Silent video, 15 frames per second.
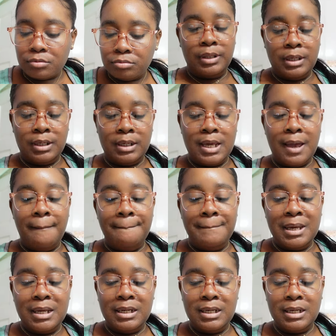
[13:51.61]
The
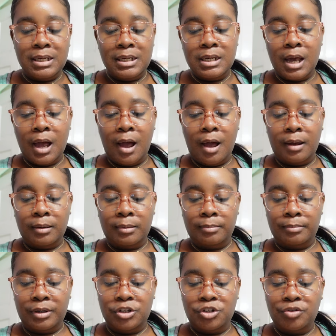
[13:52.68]
mini
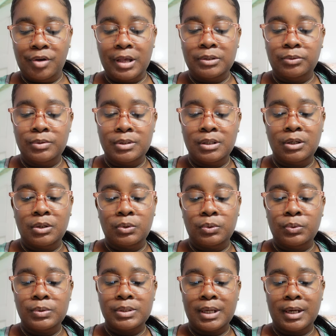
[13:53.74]
translucent
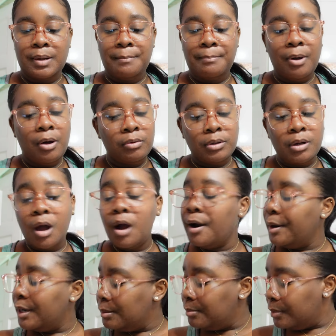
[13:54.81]
loose setting powder
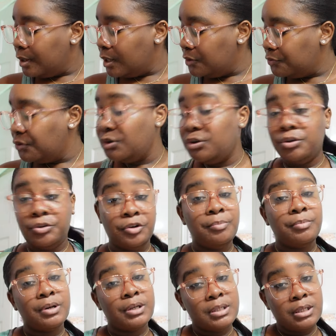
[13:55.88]
ornament from Laura
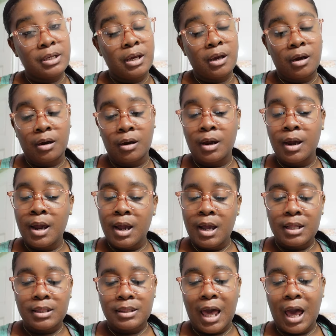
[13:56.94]
Mercier,
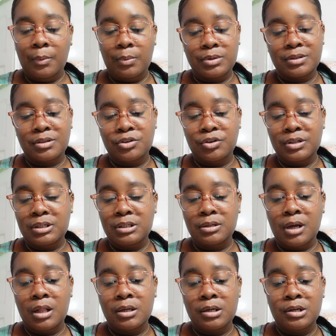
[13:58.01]
that was
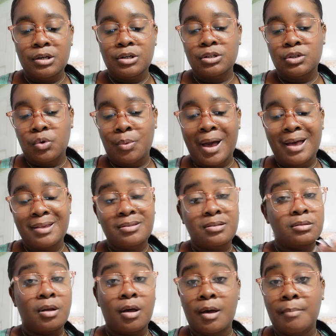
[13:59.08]
$13 US,
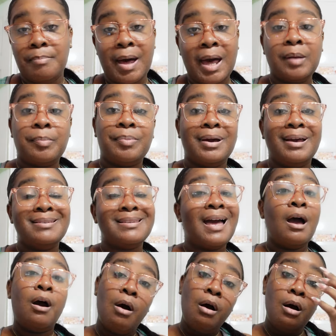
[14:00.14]
not a bad price
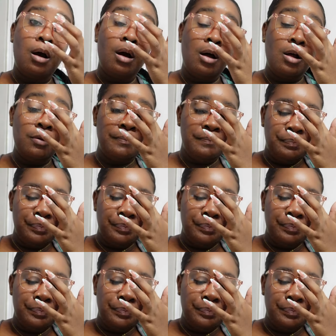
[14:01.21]
at all.